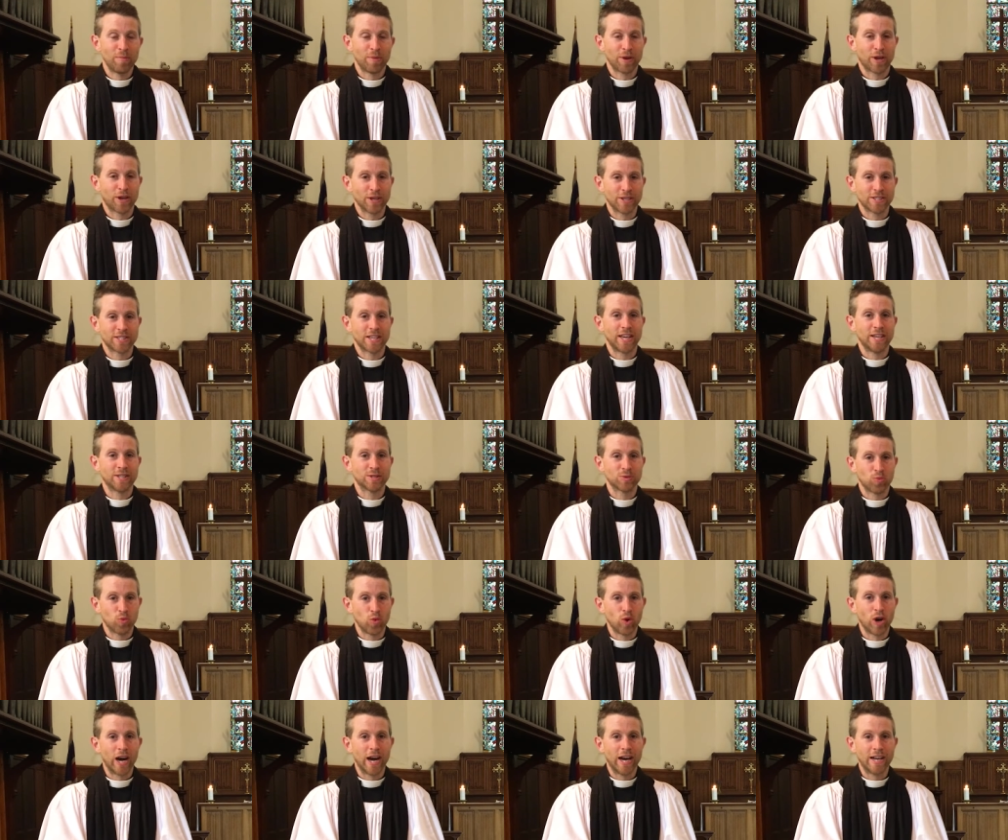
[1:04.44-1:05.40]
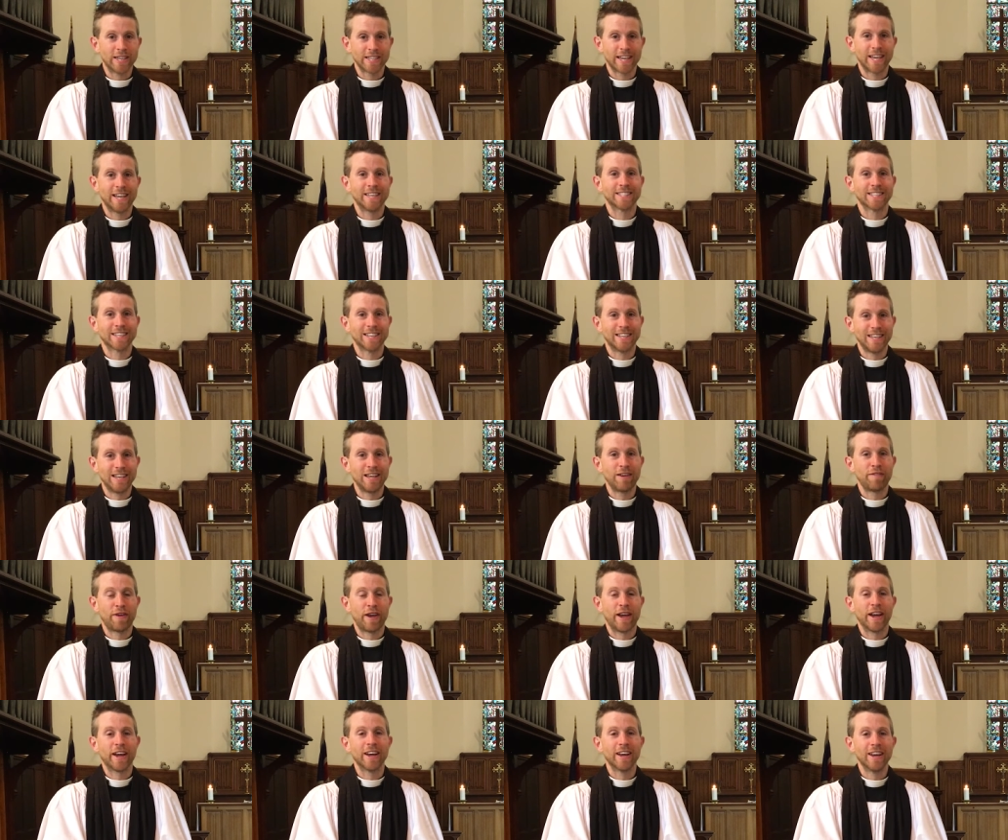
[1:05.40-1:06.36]
because His Word is
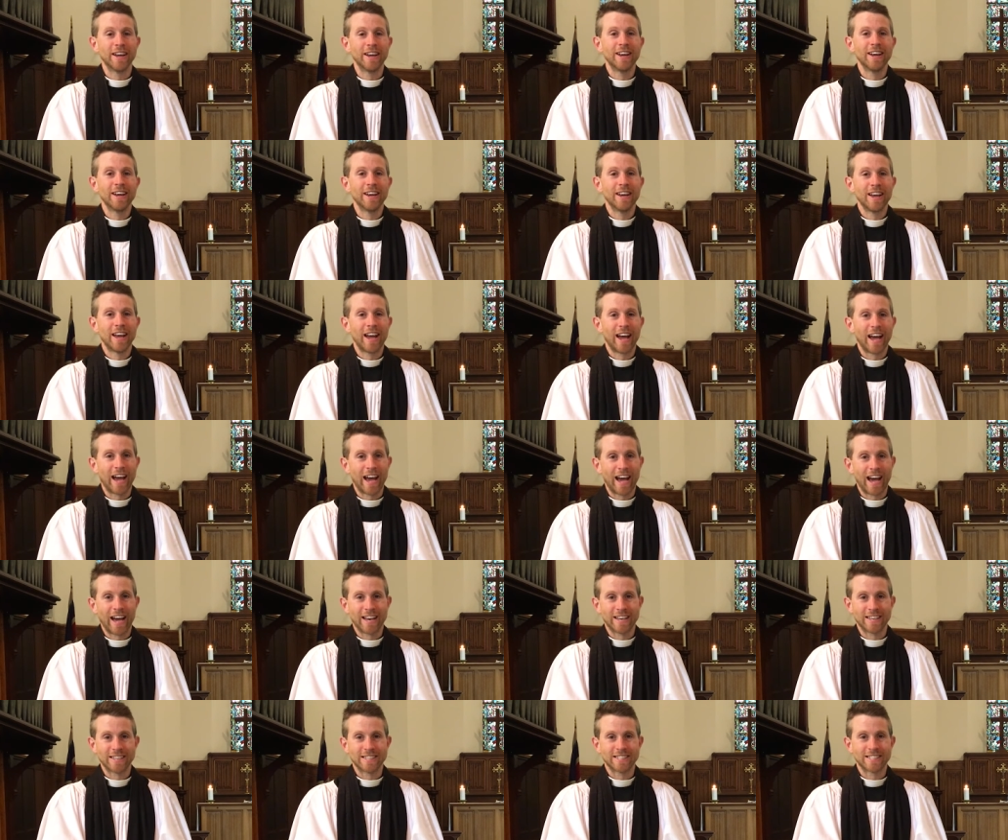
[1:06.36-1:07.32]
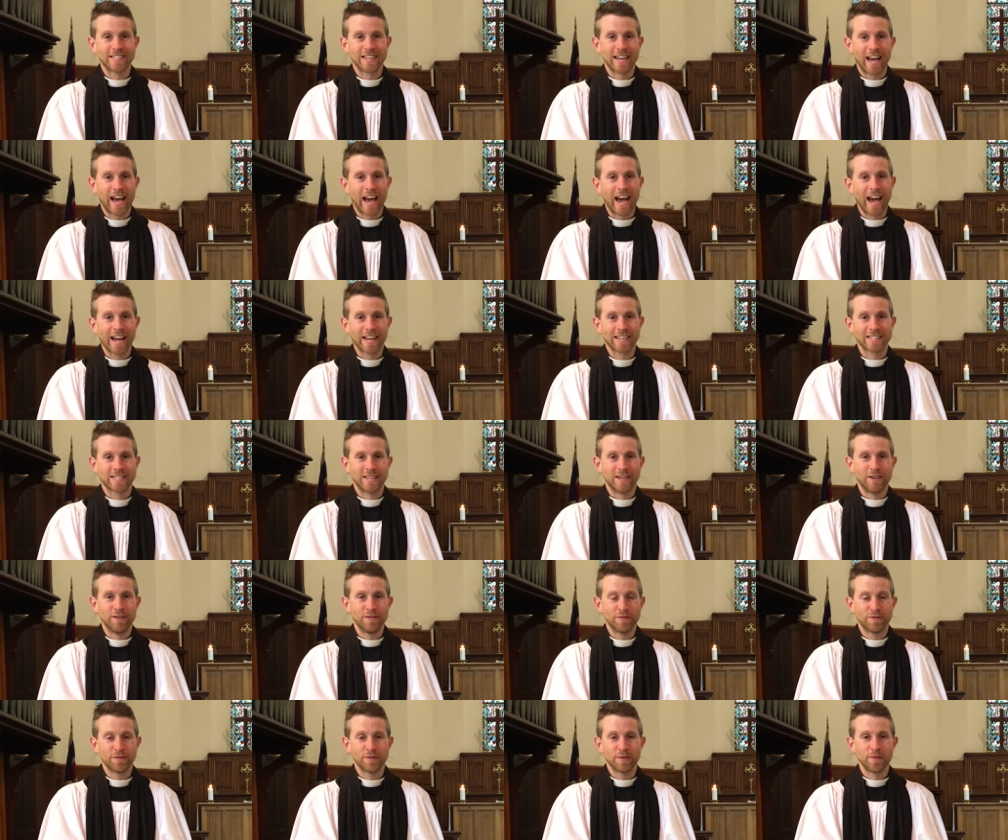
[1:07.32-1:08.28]
living and
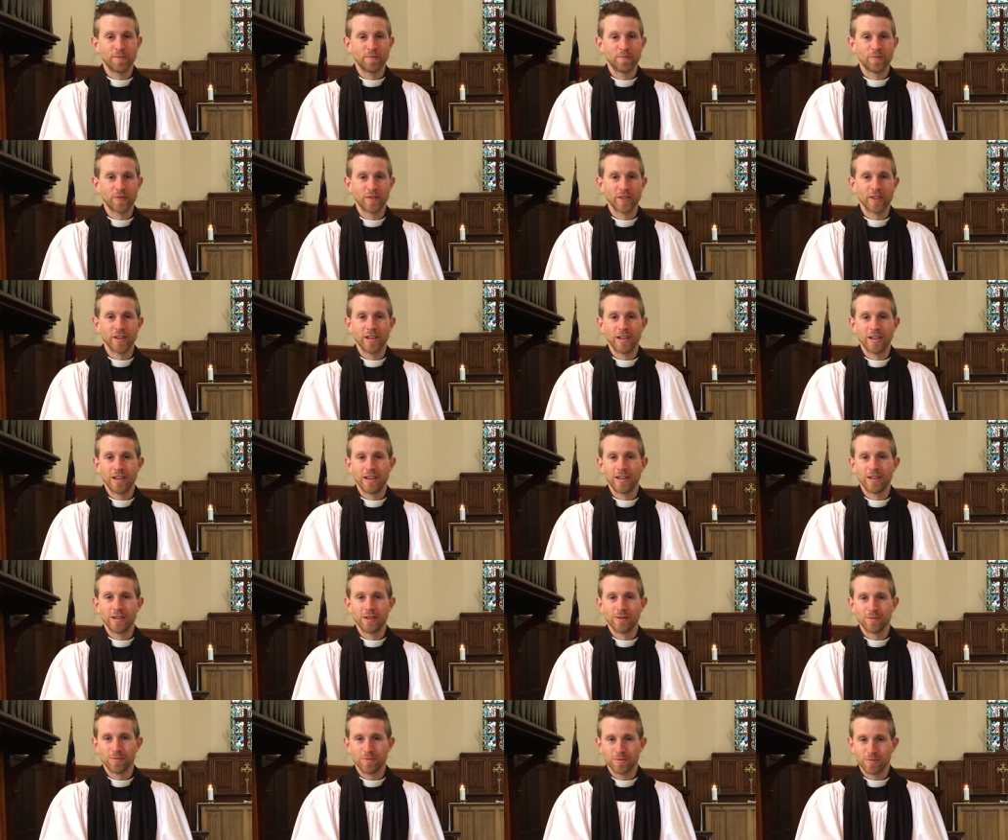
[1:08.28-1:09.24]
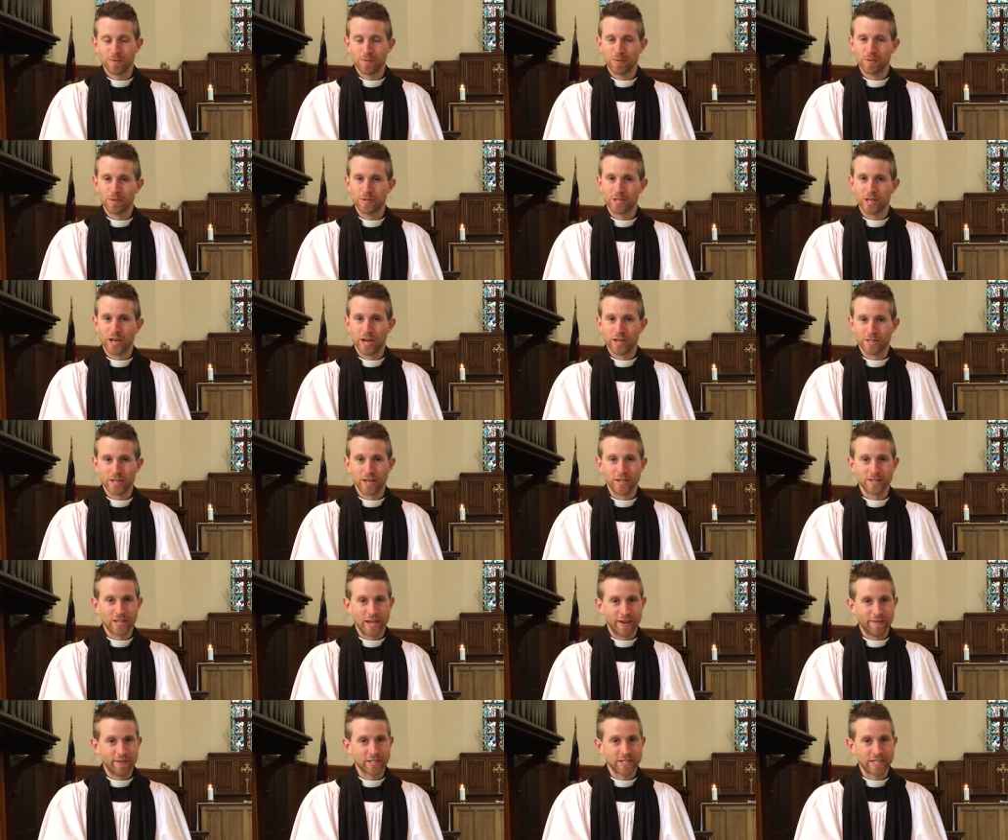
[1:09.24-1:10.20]
active. We'll start our
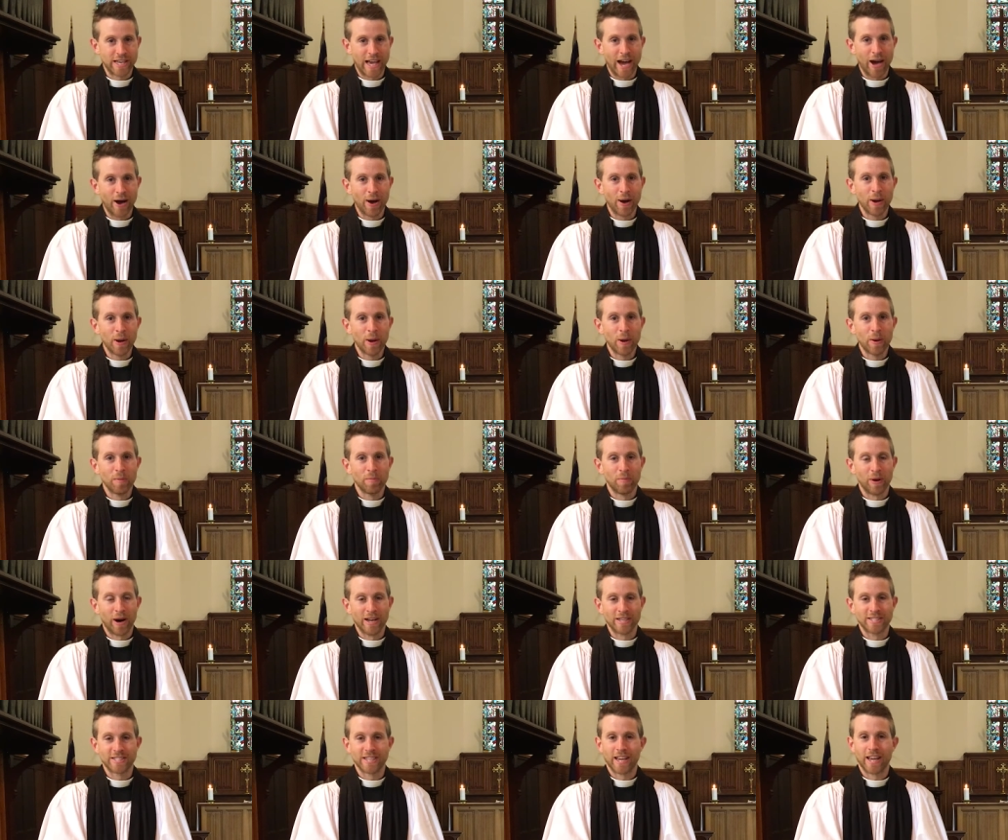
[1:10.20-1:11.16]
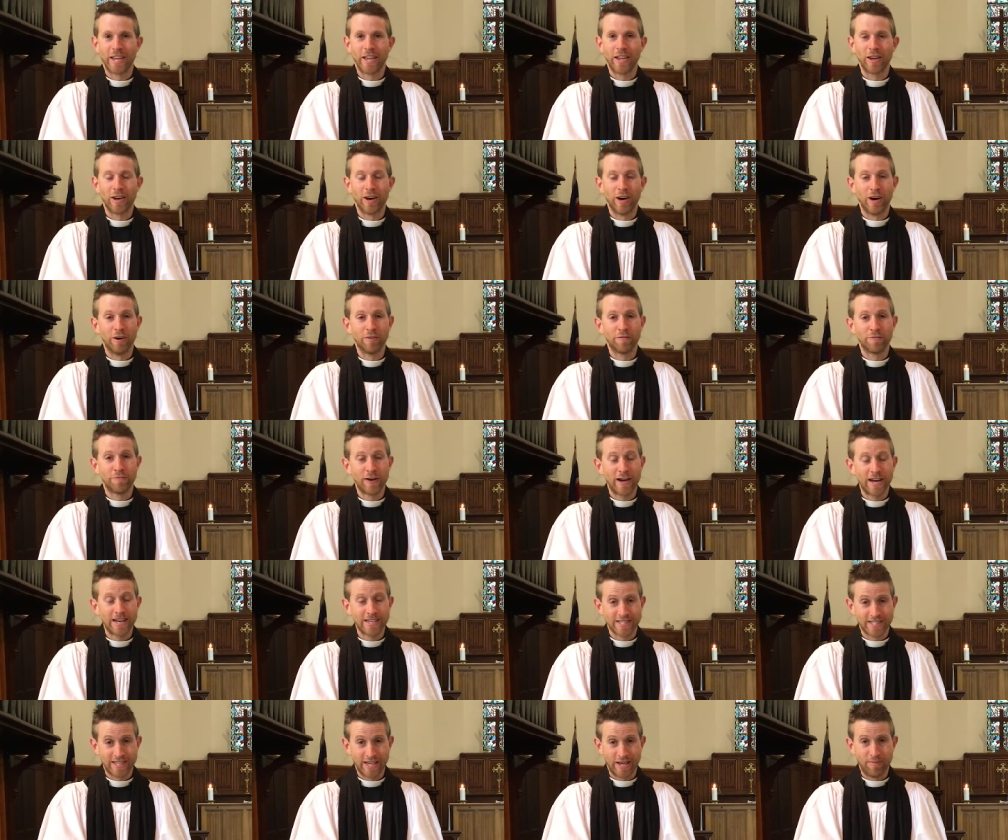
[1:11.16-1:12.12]
service now by singing our
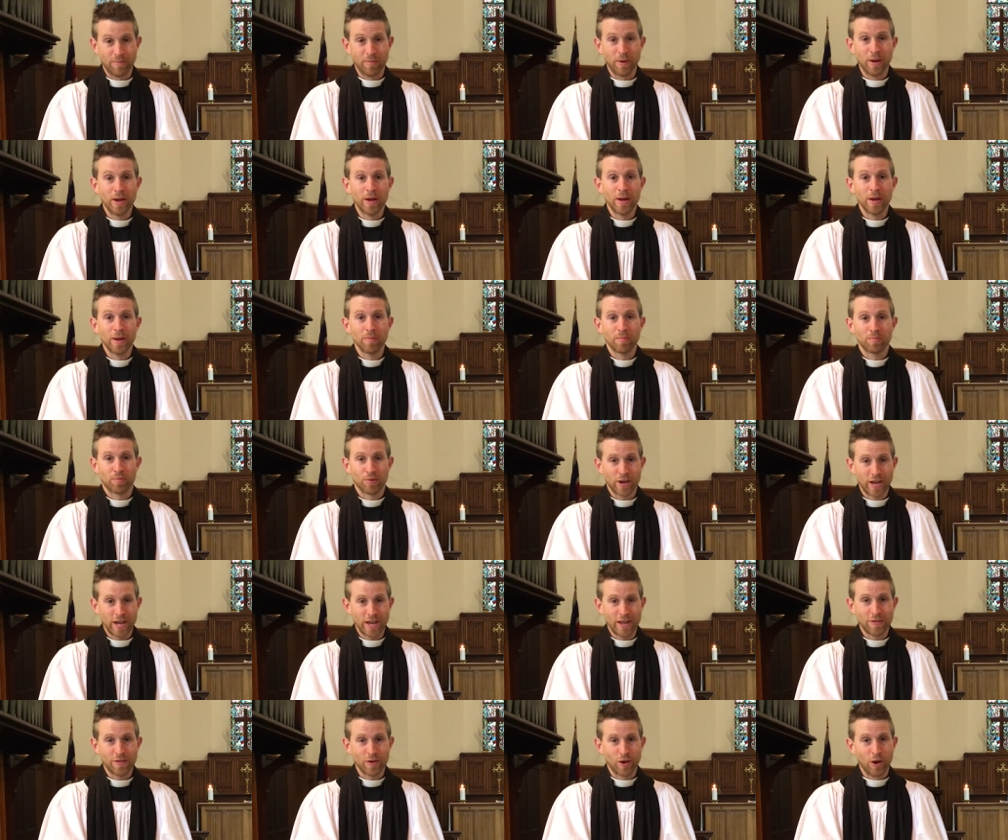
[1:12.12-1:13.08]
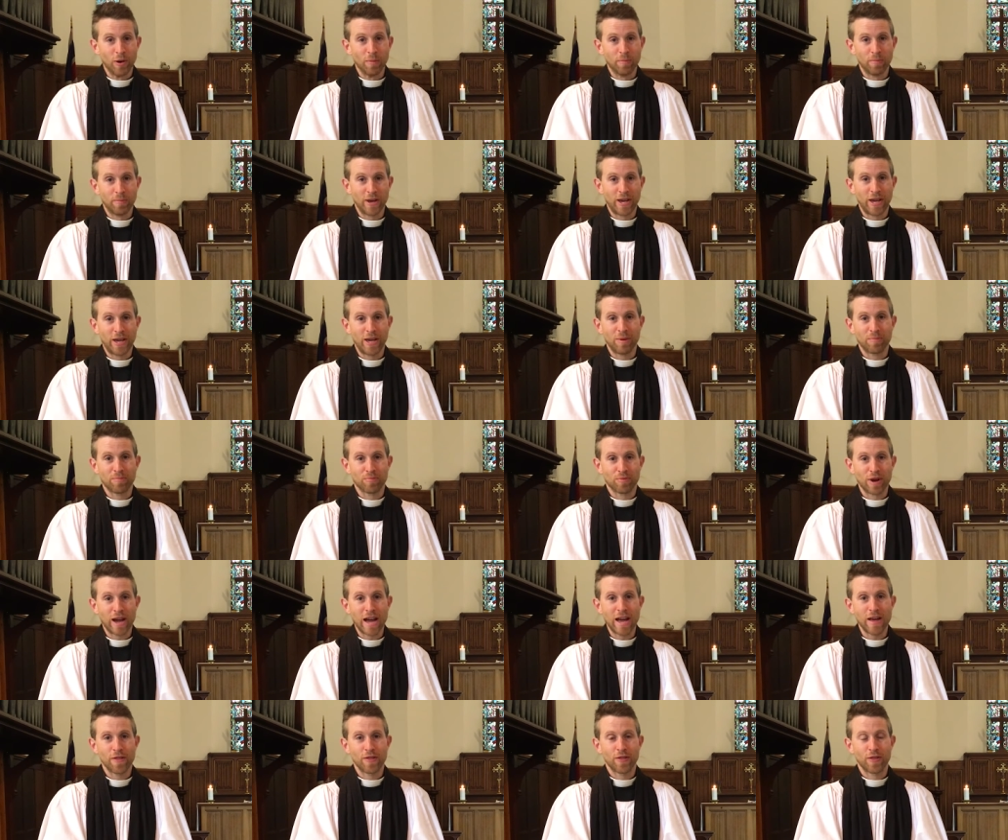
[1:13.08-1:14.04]
first hymn, Breathe on Me,
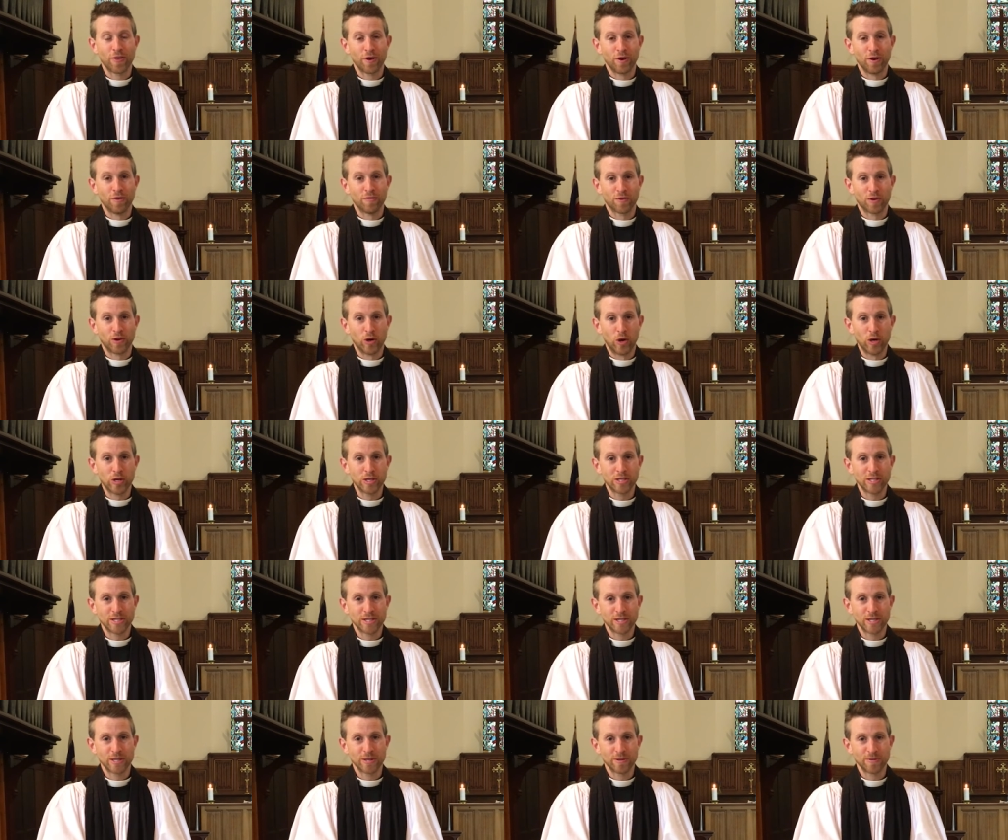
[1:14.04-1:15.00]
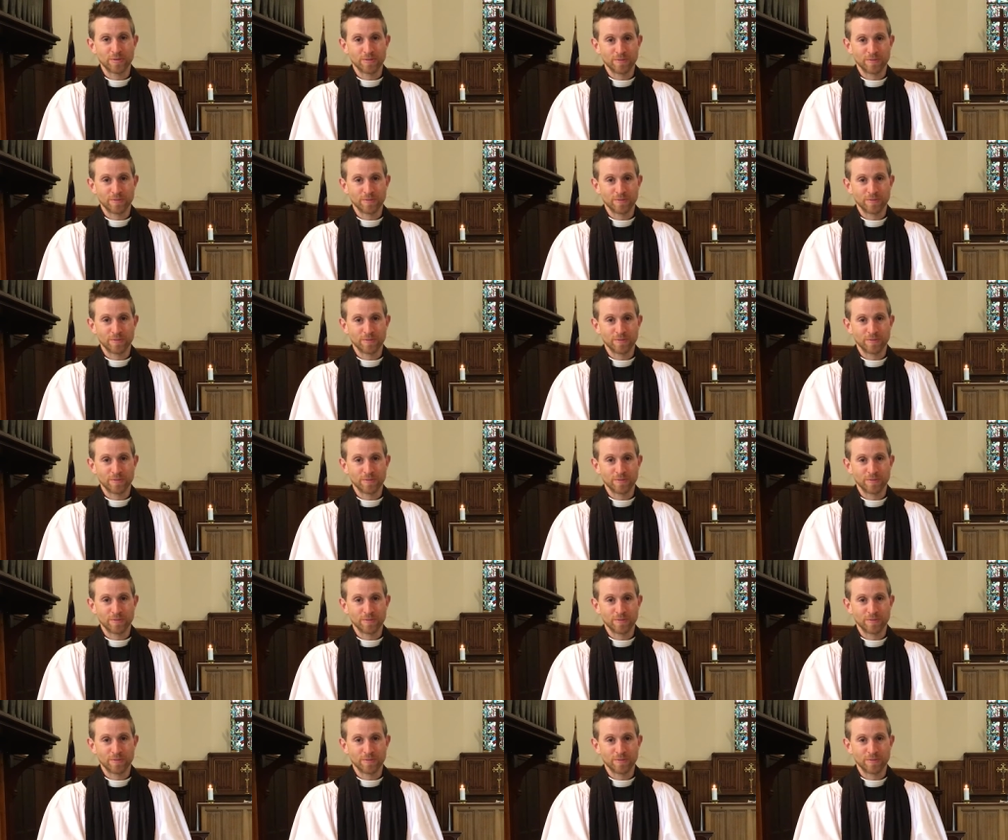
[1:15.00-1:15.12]
Breath of God's.